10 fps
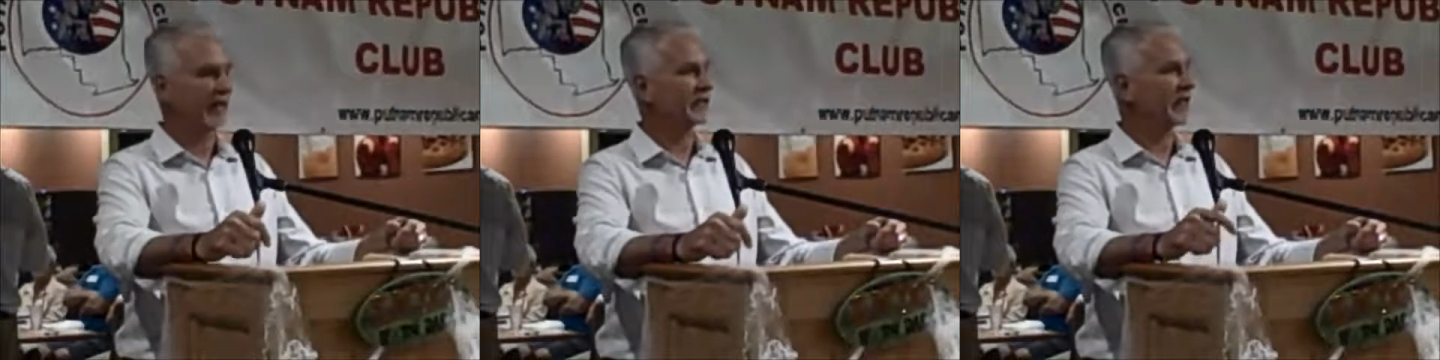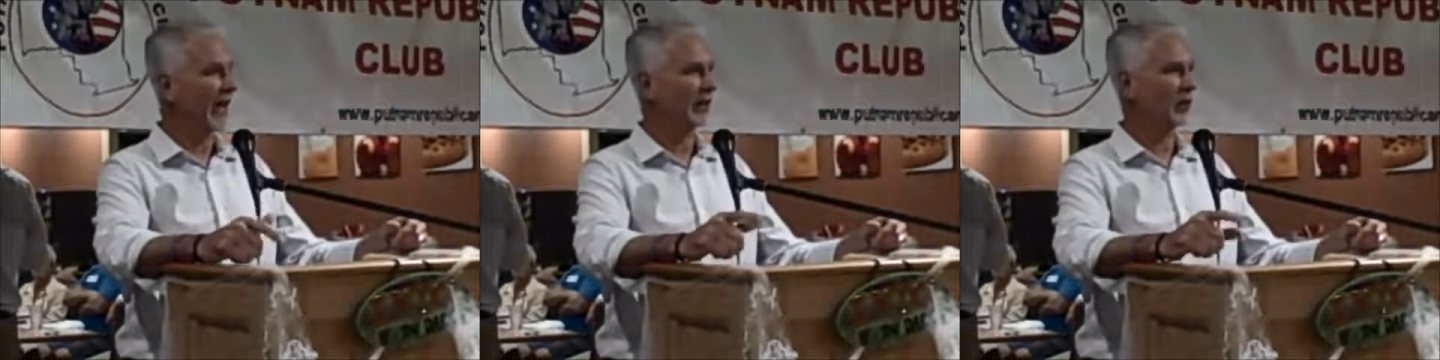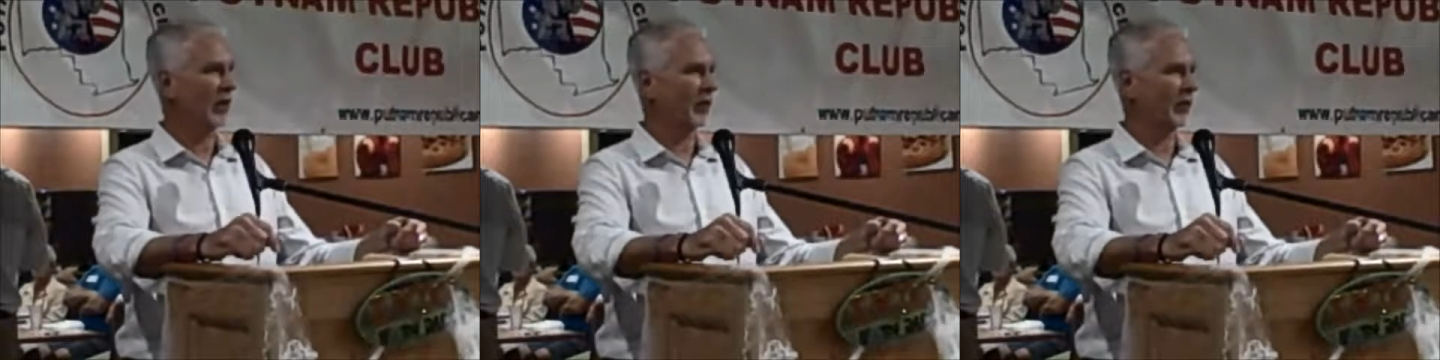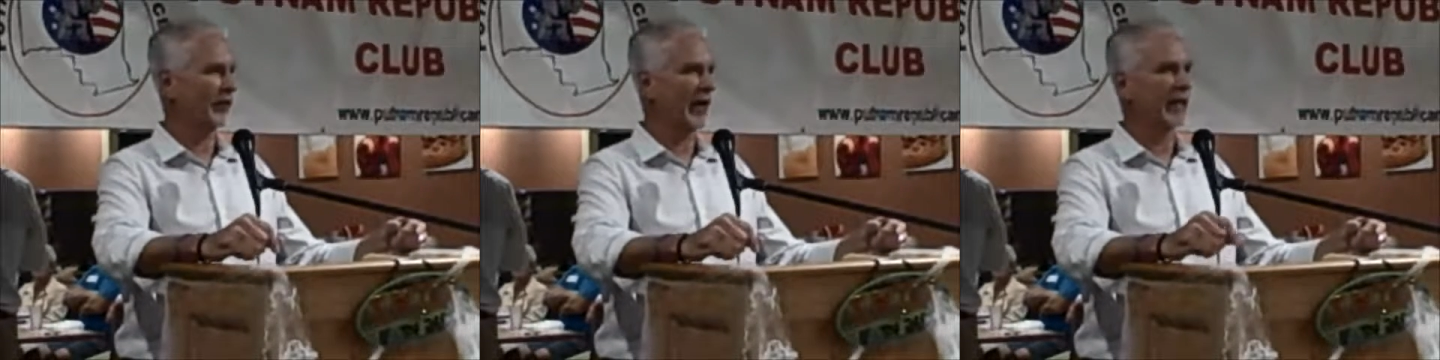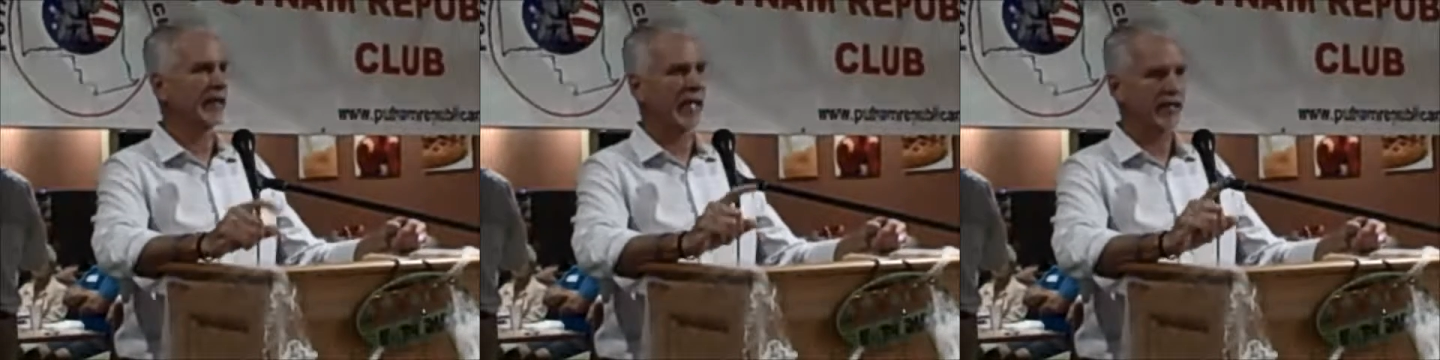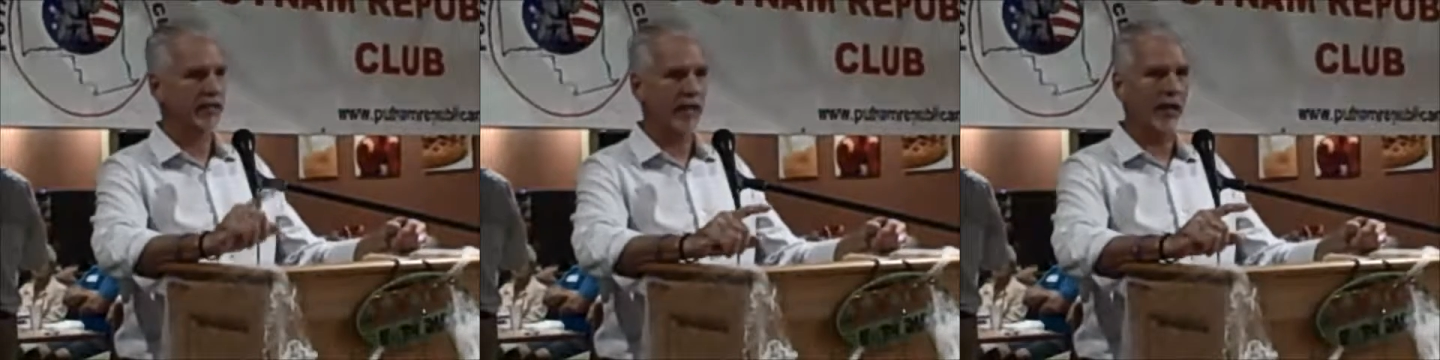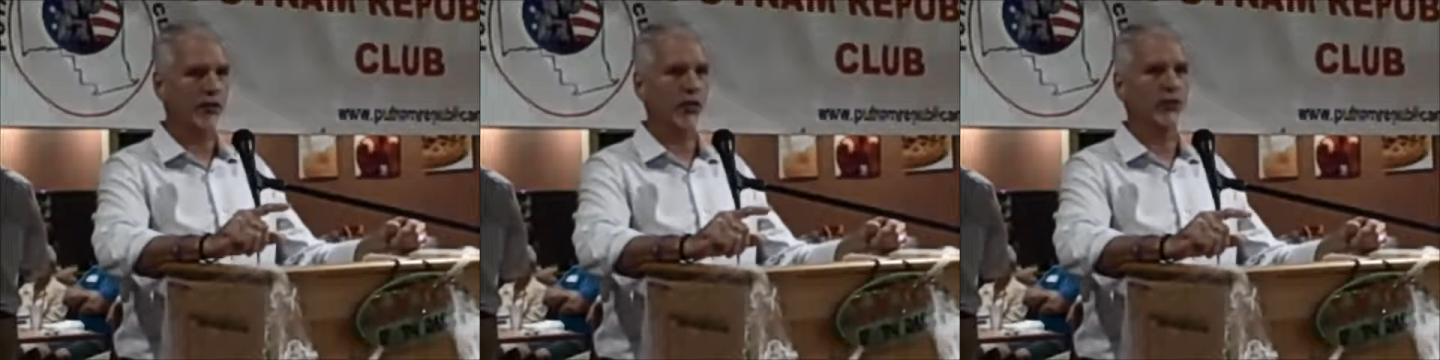And that's not the way we were founded. That is
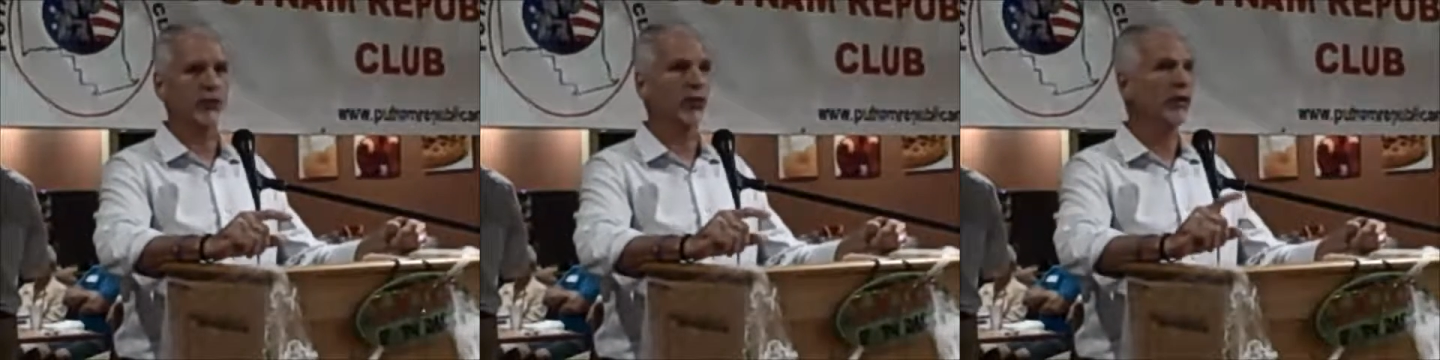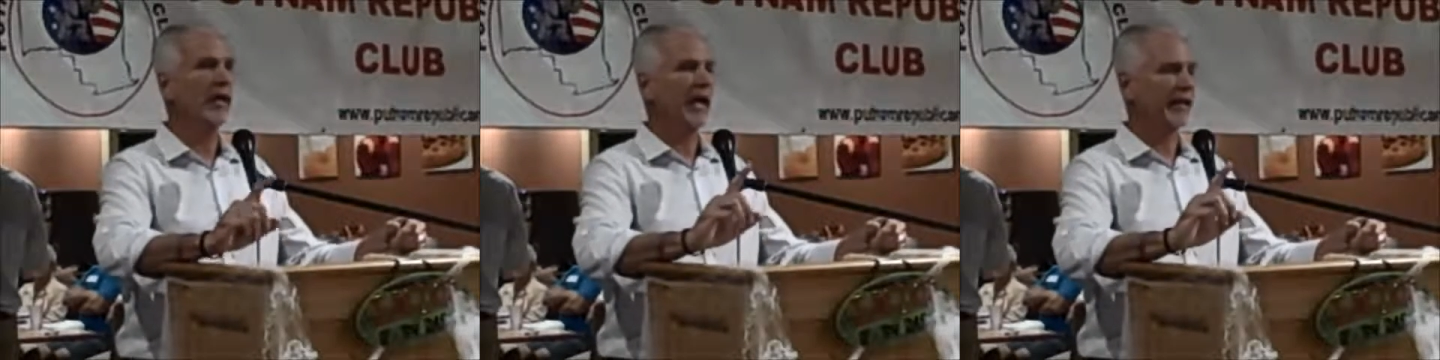not our culture.